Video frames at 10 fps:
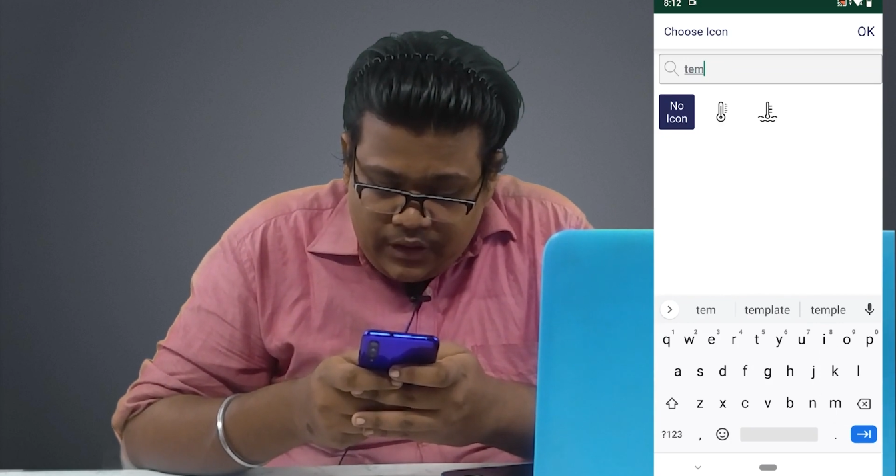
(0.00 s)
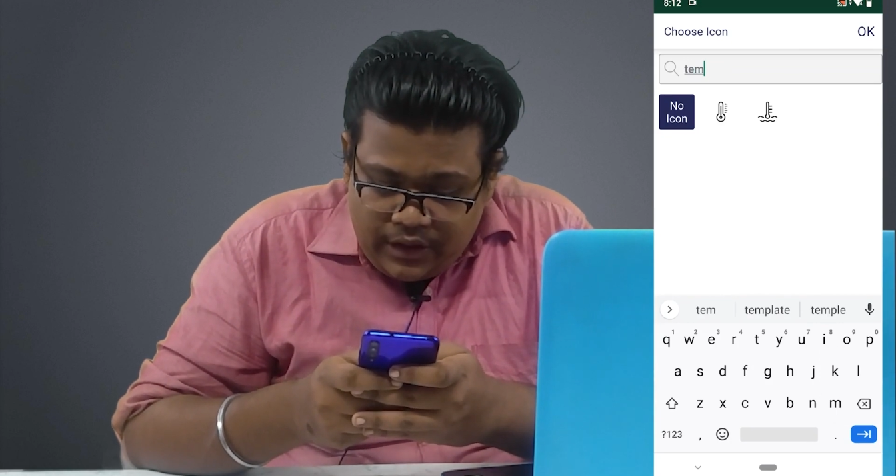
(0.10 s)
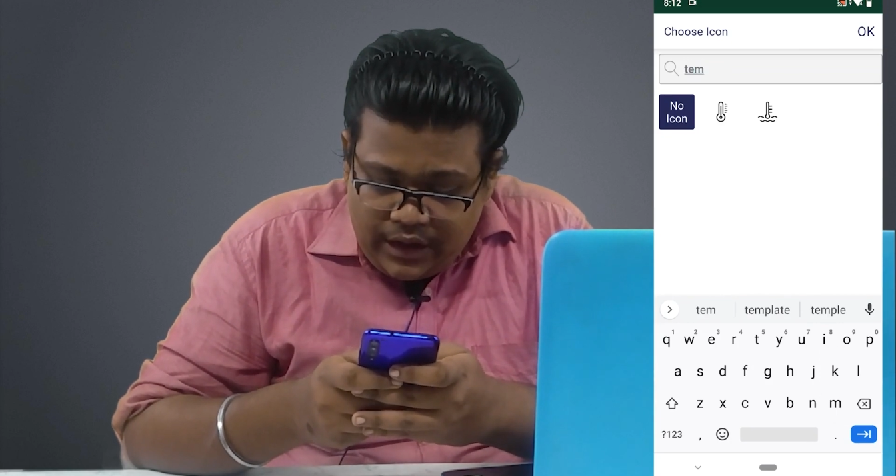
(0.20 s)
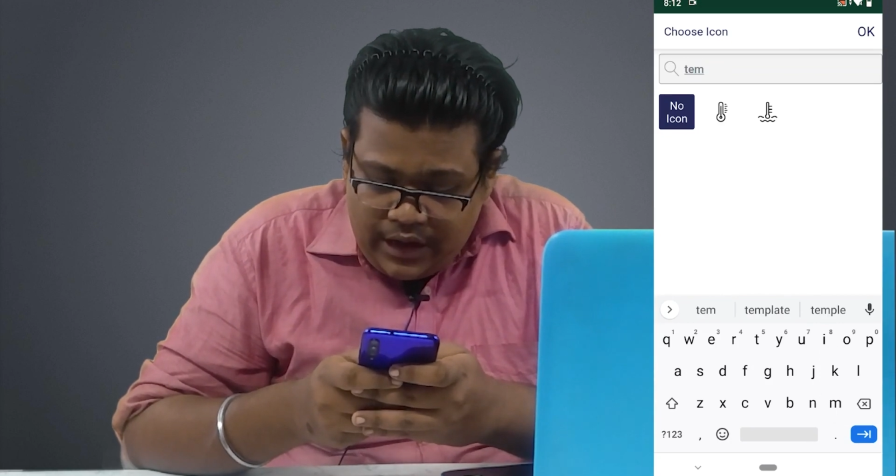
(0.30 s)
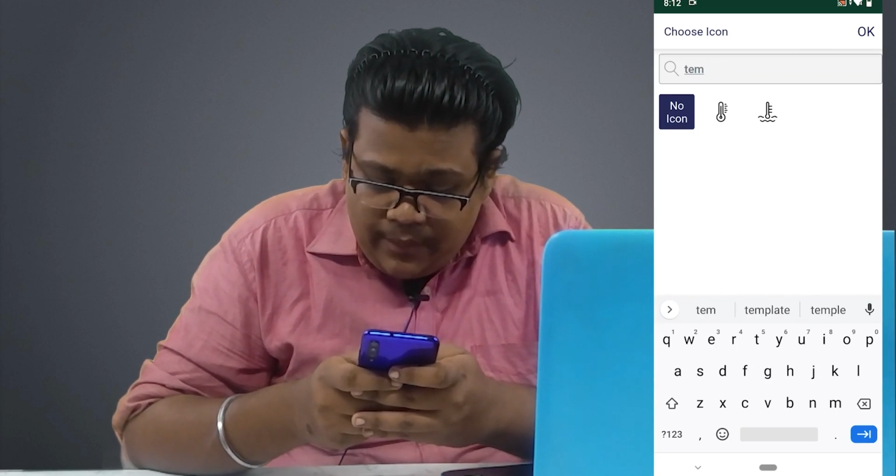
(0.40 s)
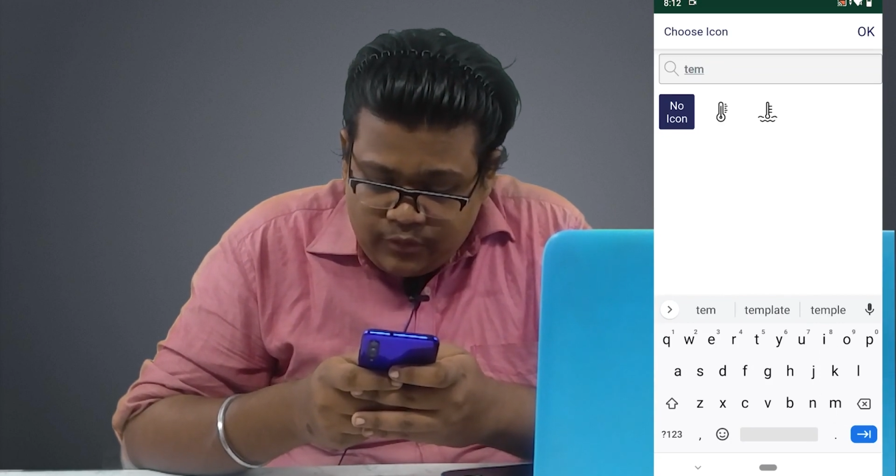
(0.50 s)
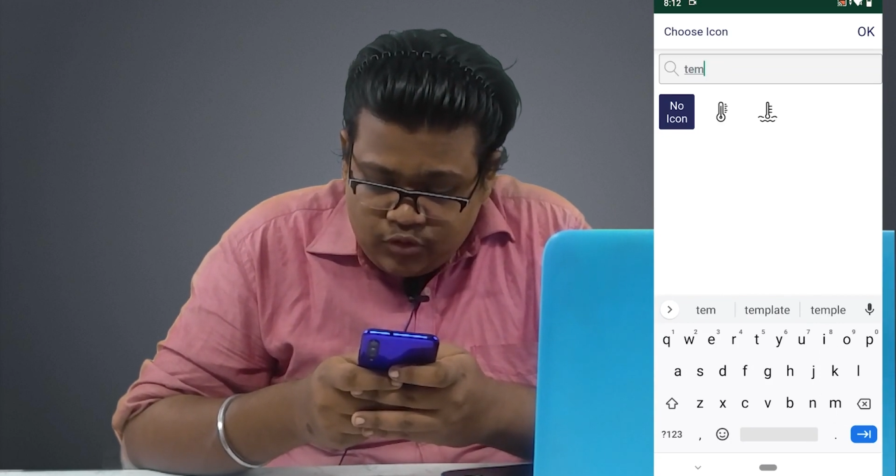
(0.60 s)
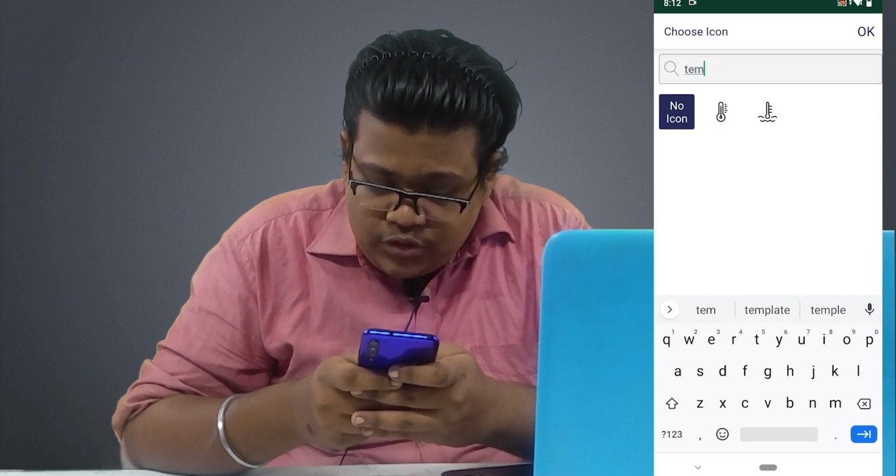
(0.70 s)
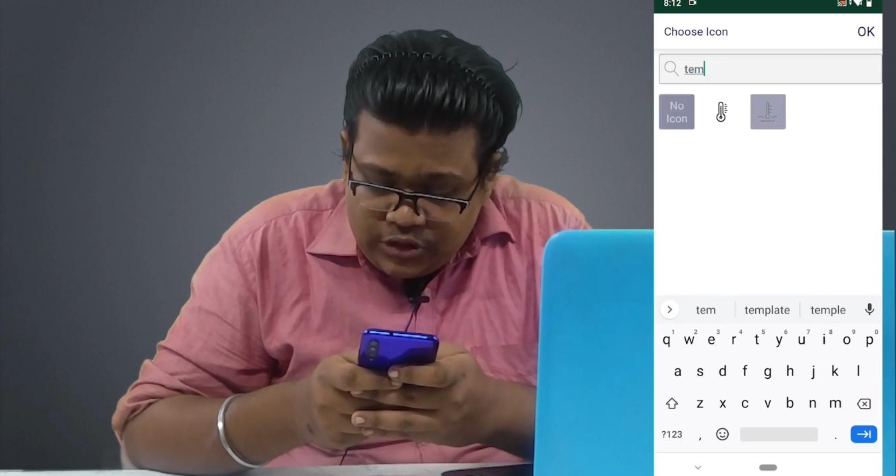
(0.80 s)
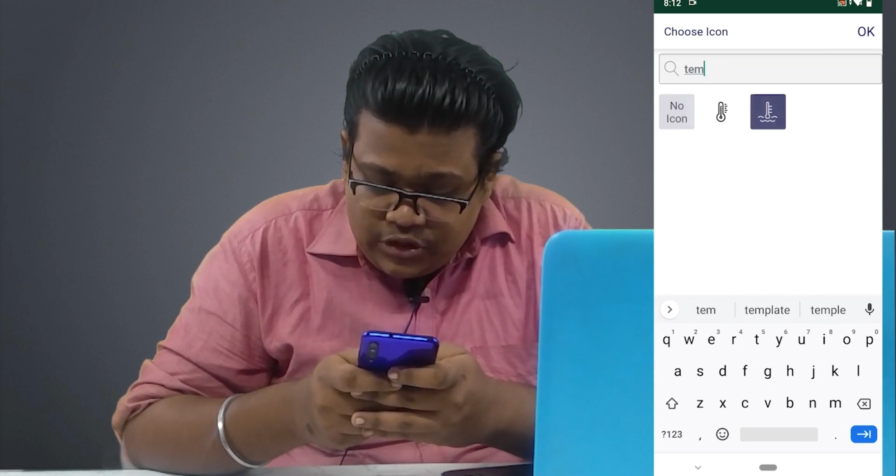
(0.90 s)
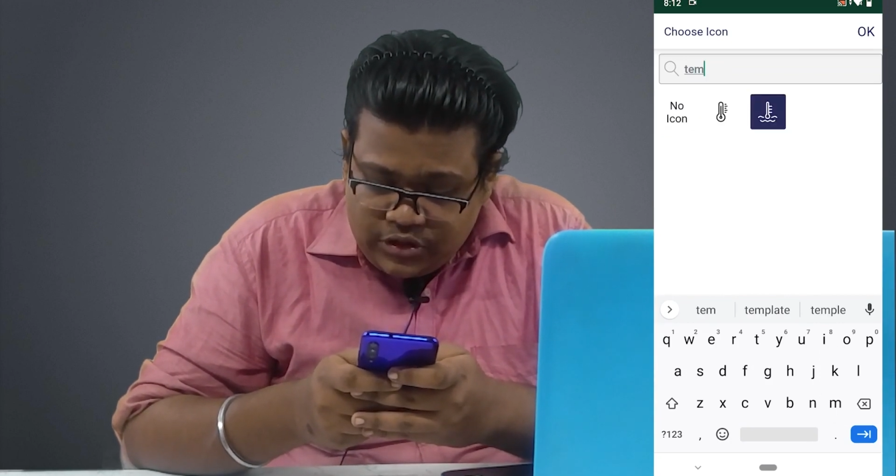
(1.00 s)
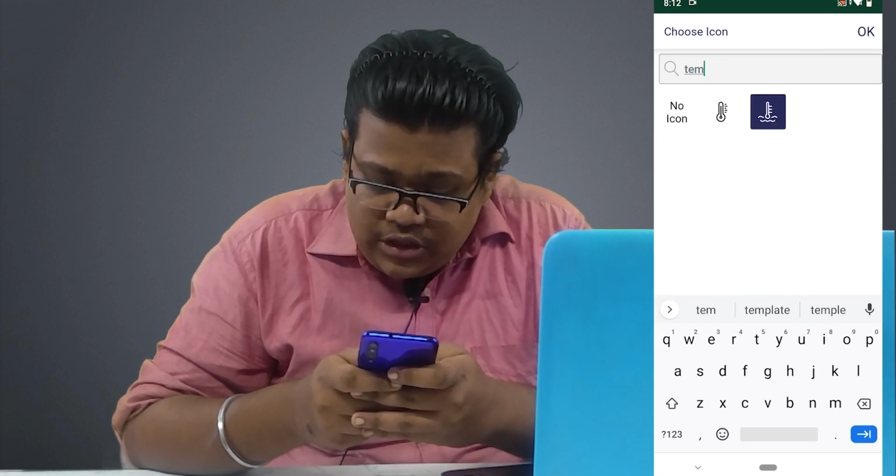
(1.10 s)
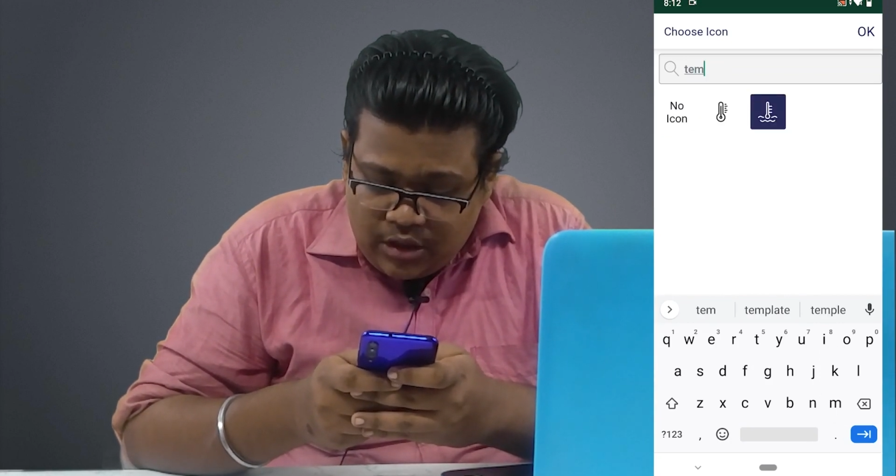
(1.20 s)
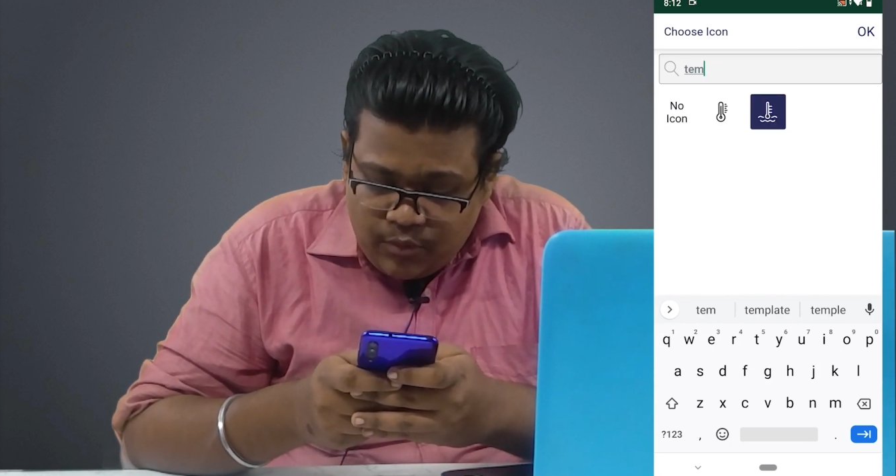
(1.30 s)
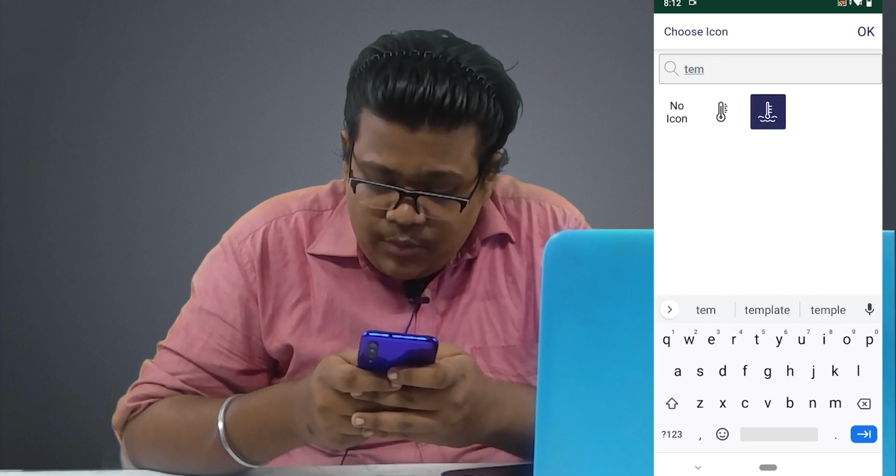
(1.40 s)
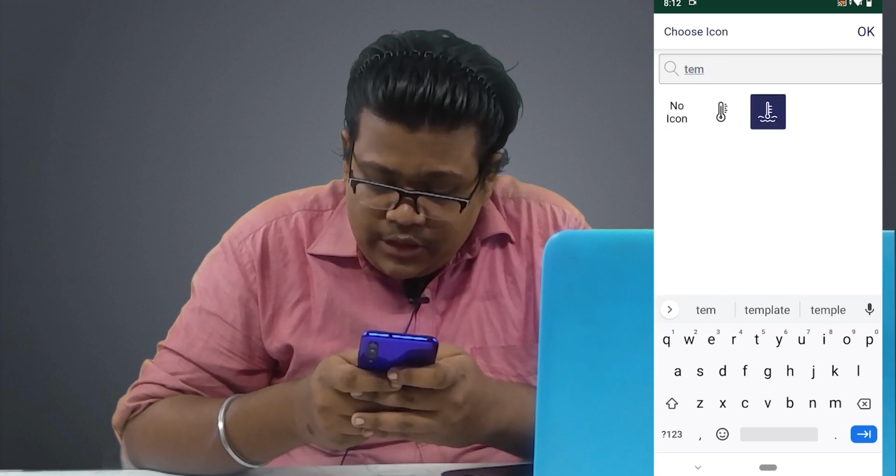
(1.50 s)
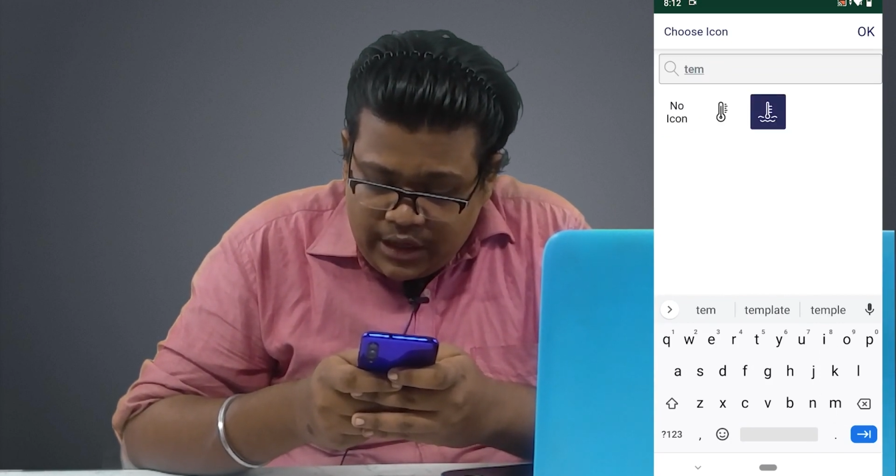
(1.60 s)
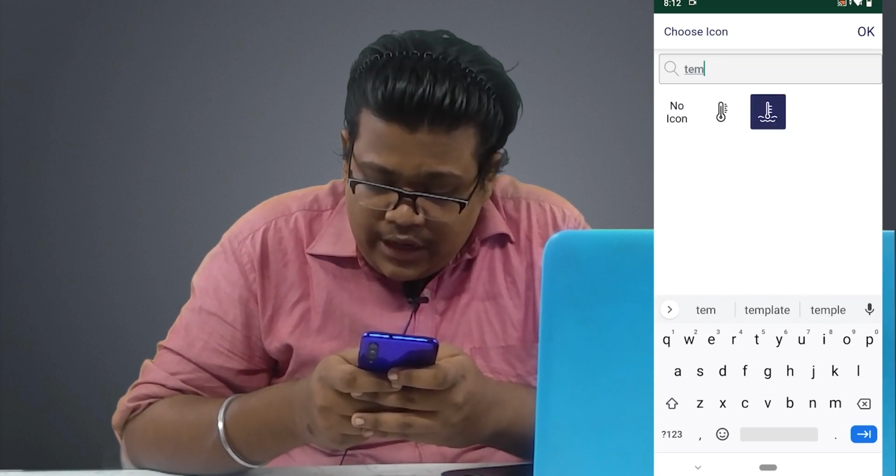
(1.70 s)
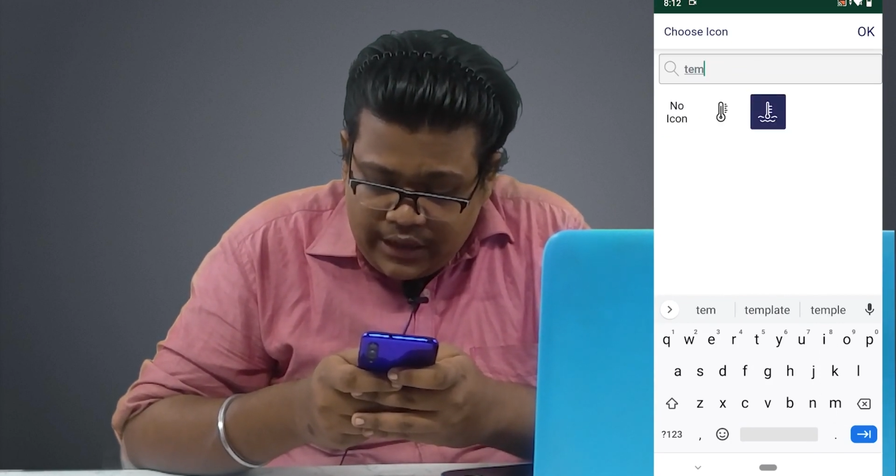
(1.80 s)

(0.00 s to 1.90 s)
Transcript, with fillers: Here I am choosing this thermometer